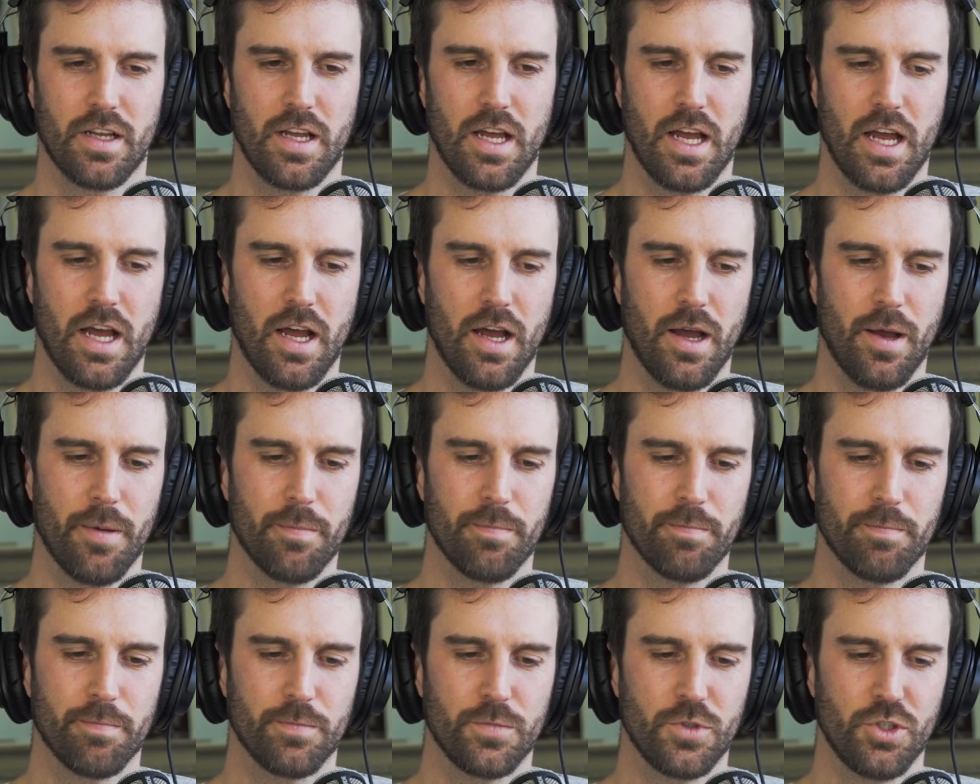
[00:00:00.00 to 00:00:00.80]

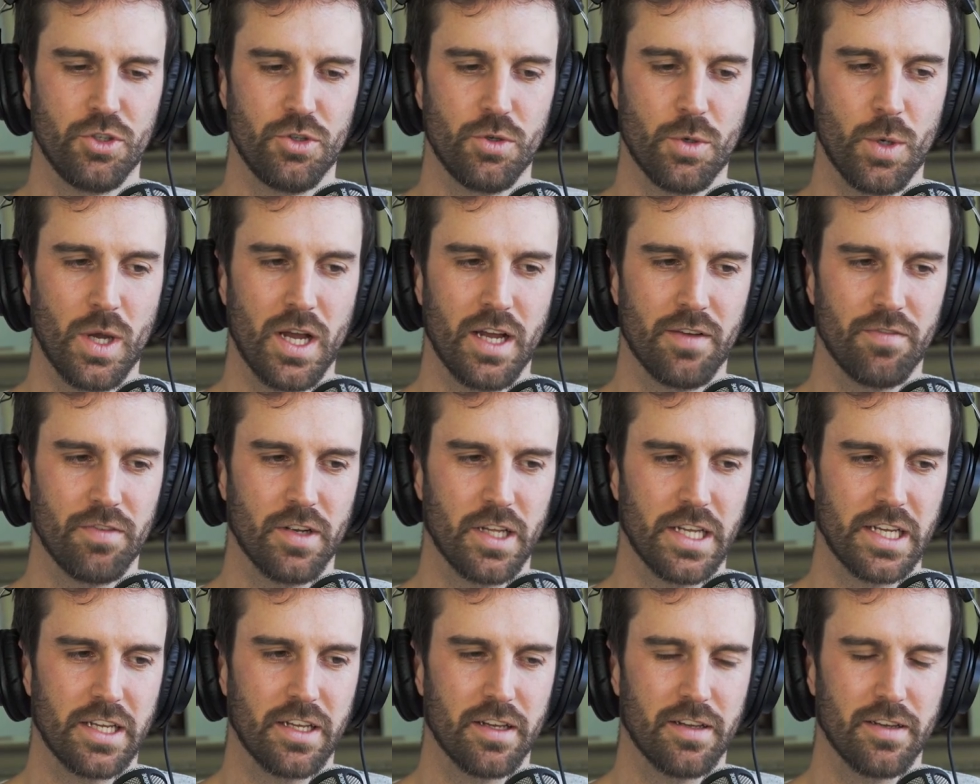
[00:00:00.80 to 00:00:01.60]
Um, do you have
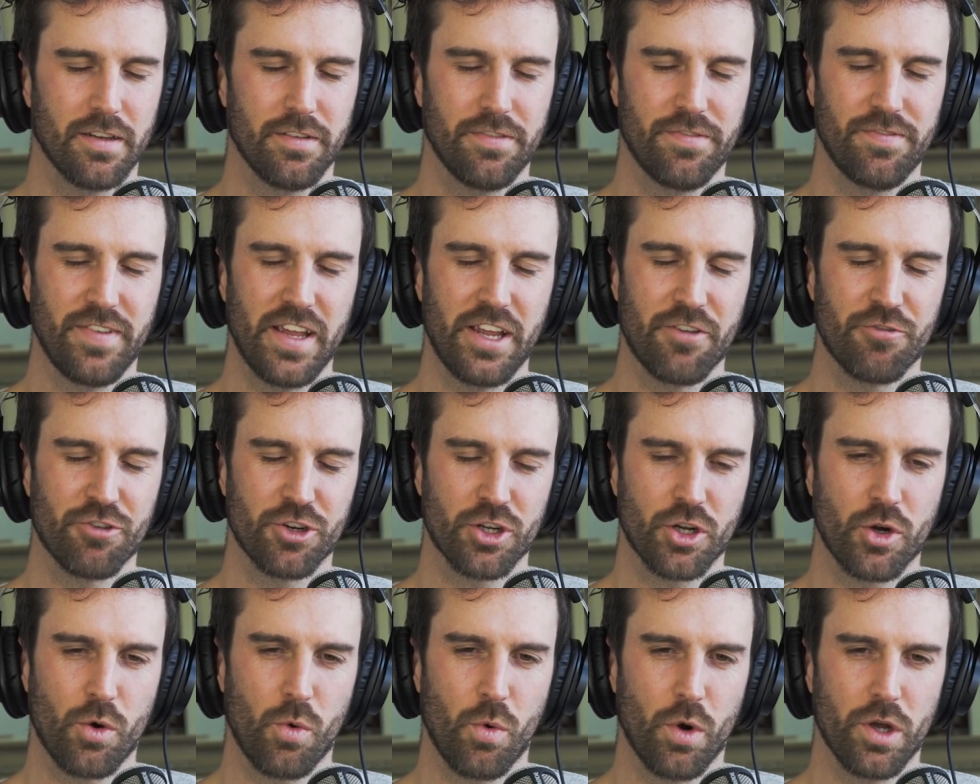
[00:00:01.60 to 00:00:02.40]
like a favorite
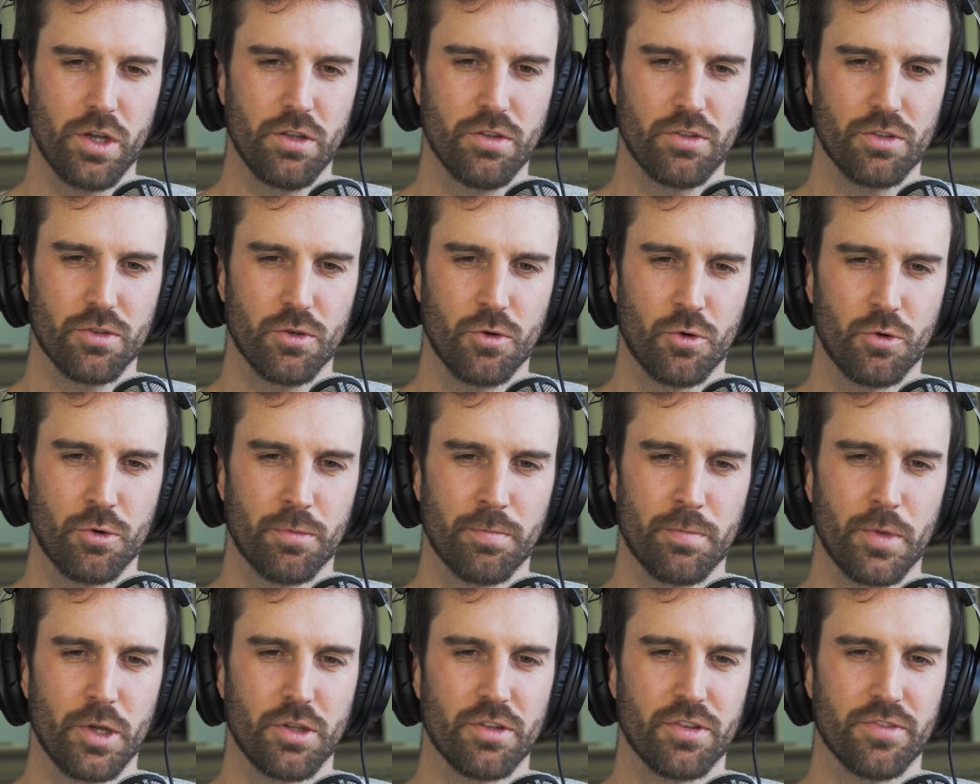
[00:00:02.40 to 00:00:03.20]
quote or
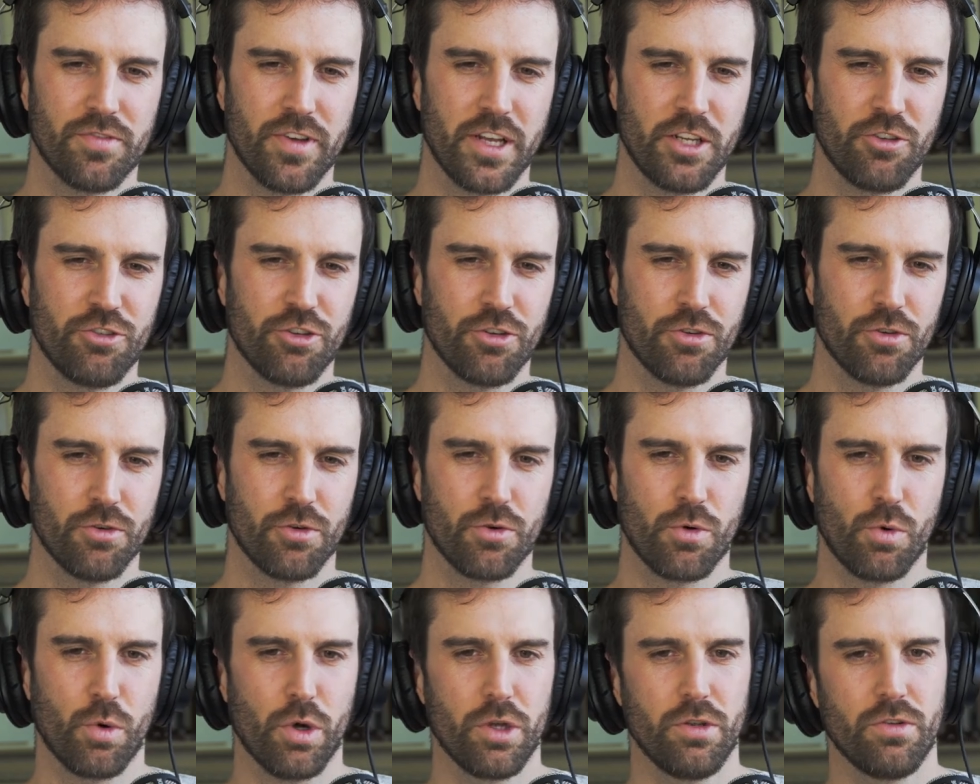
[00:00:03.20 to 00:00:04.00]
motivational
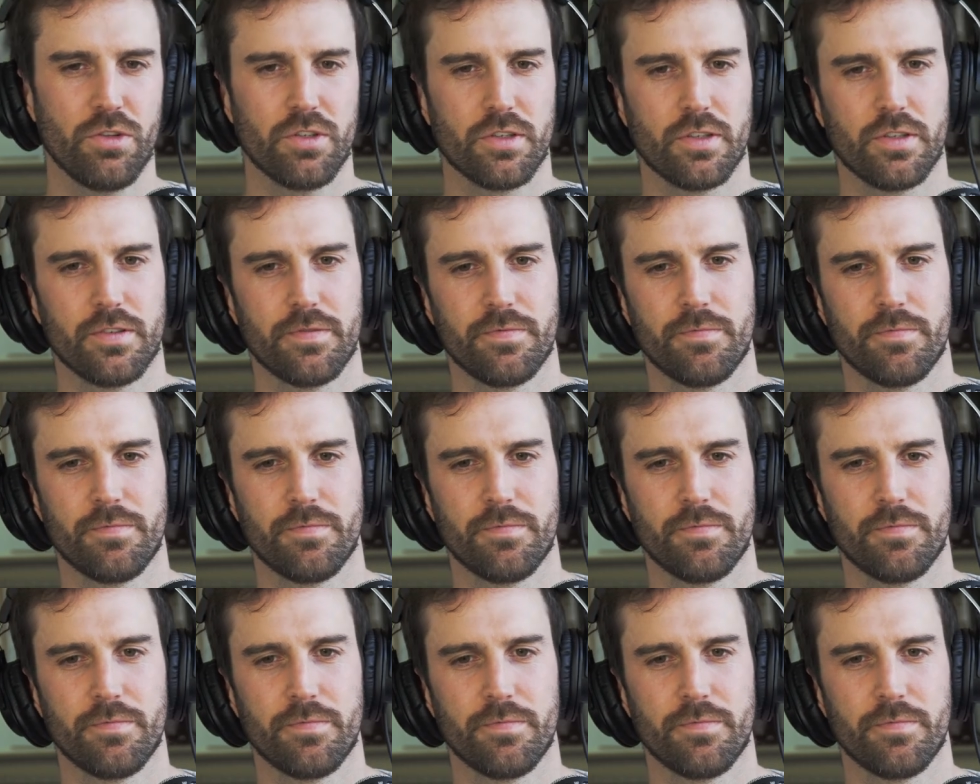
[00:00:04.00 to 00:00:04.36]
quote?